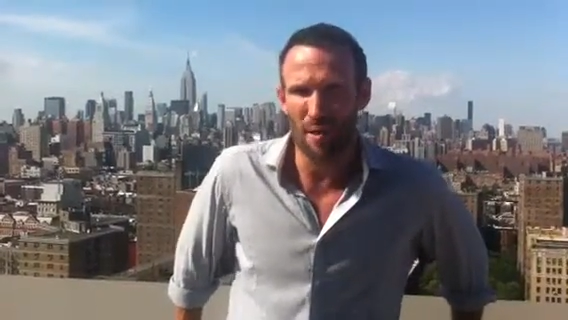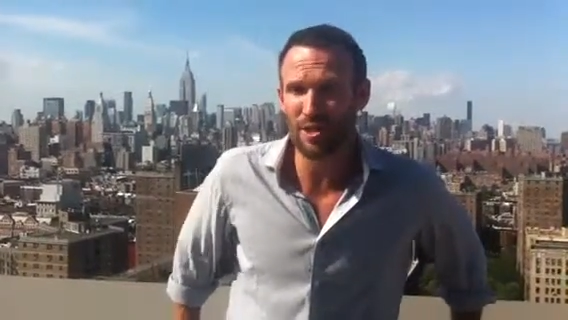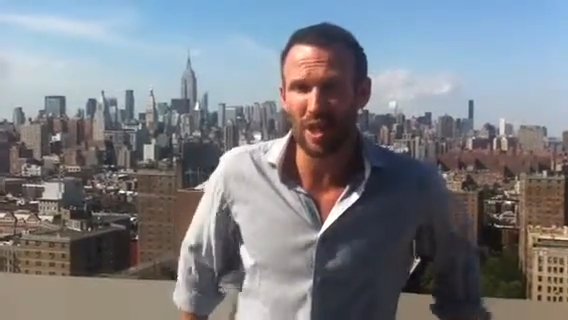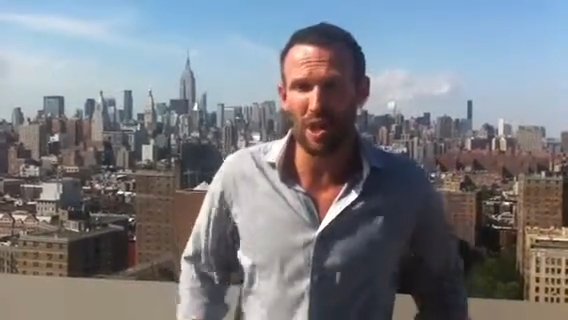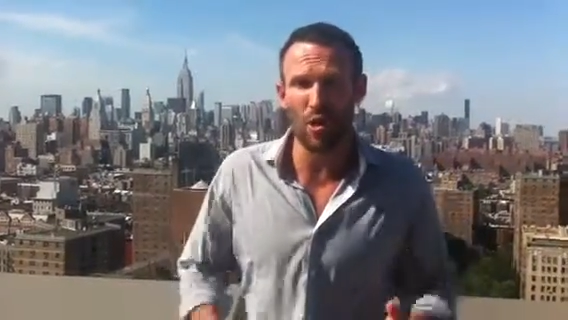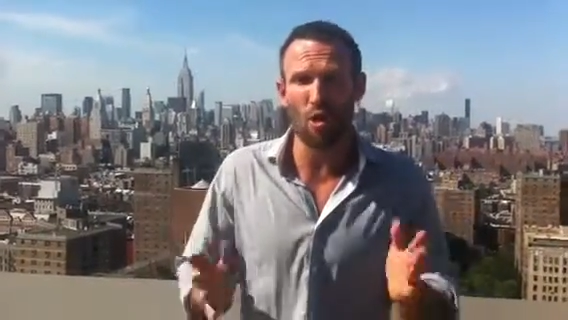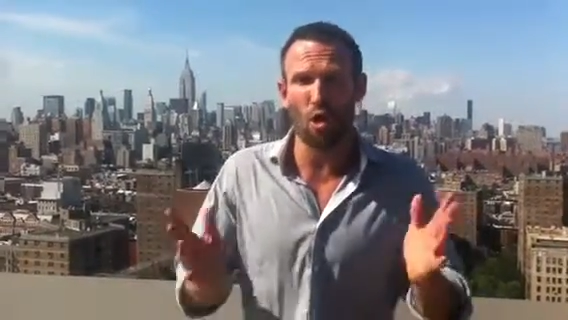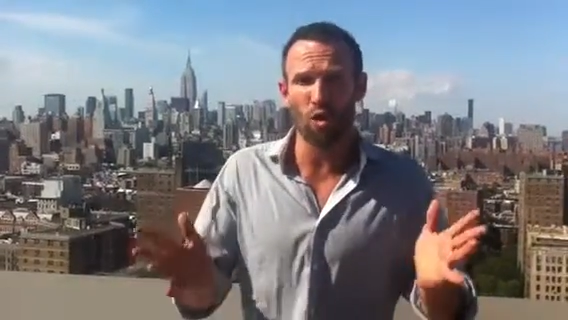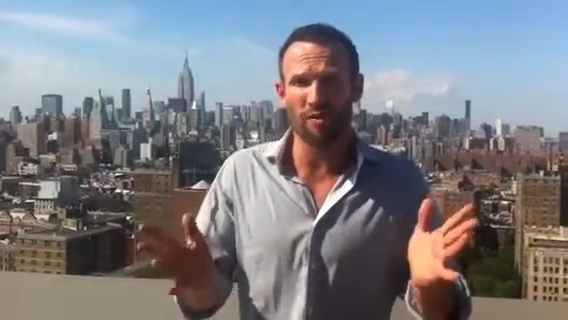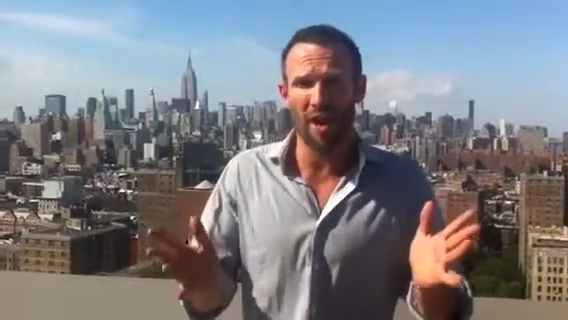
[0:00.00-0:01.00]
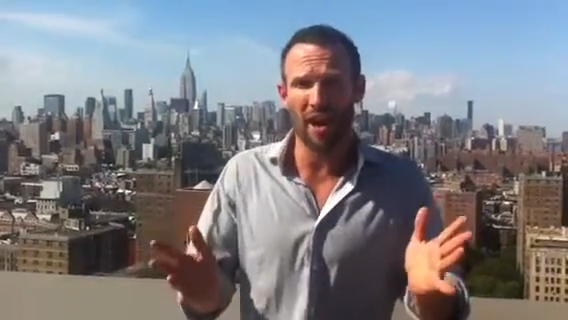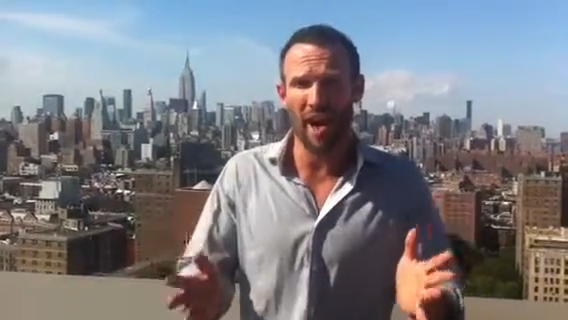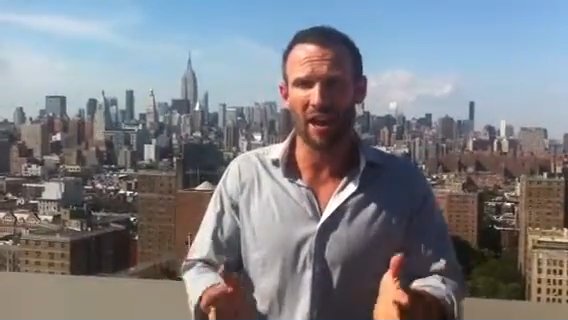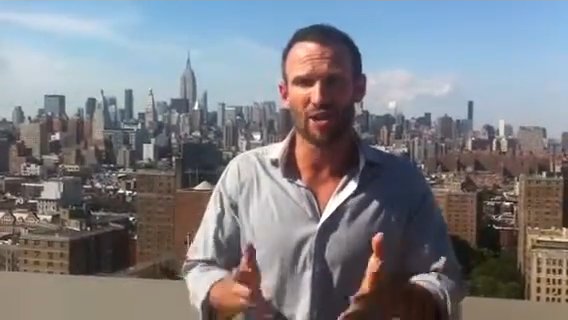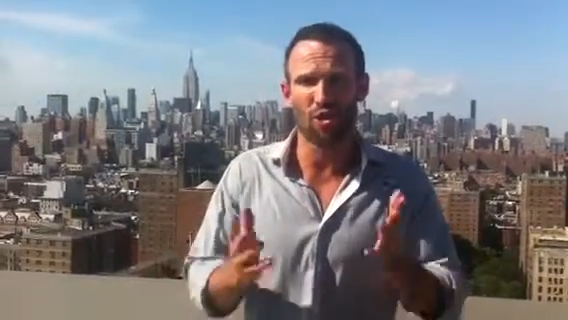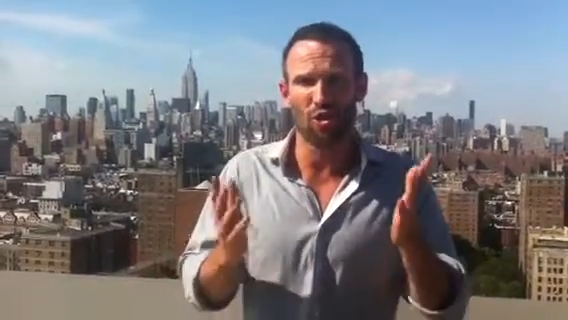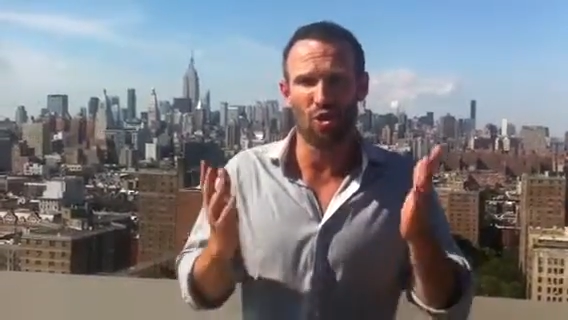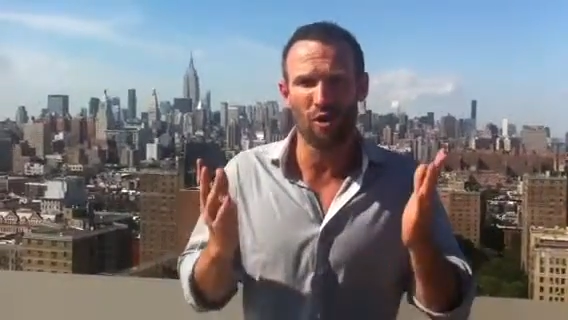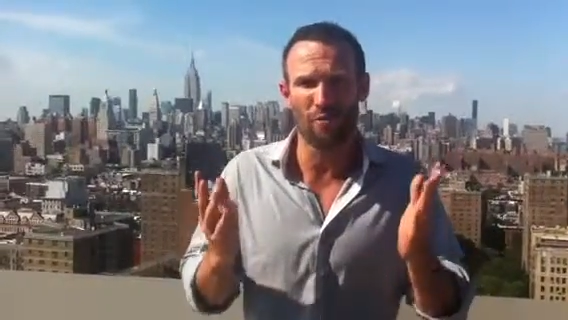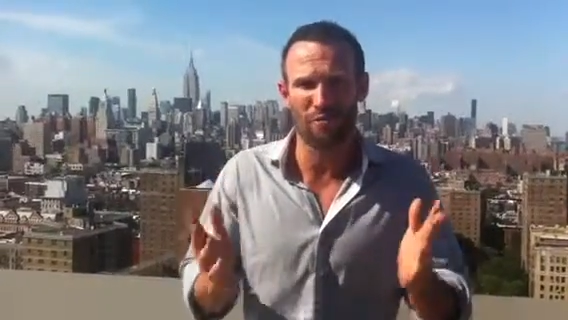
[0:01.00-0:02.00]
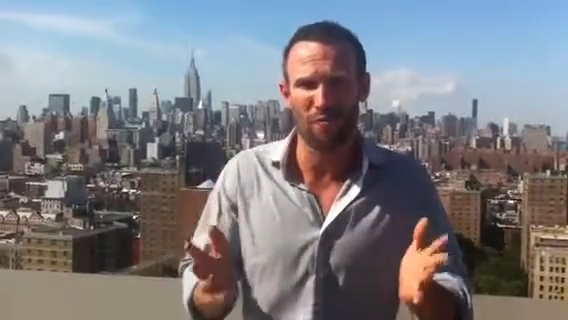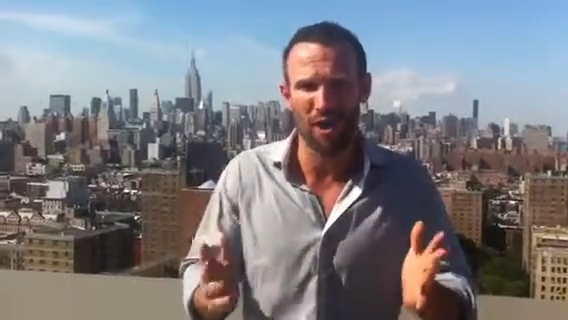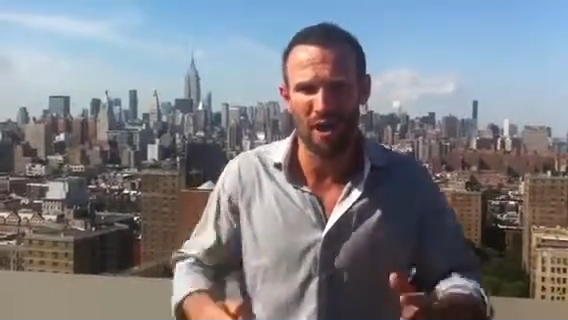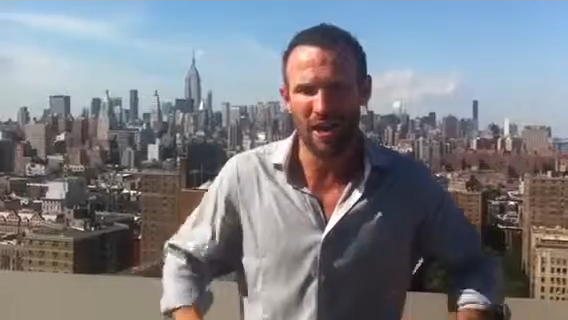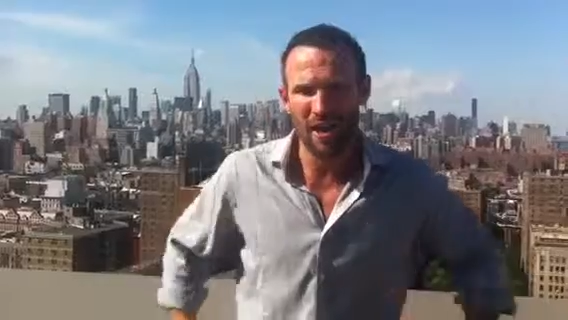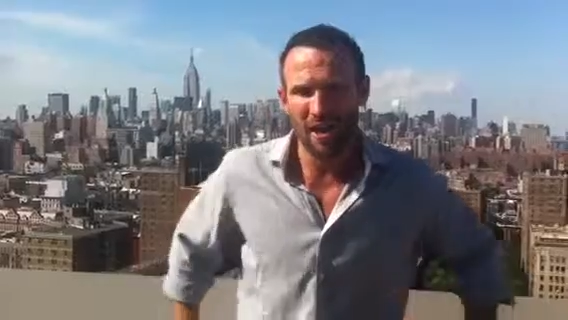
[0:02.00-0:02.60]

I'm sending you all of that and it's all free.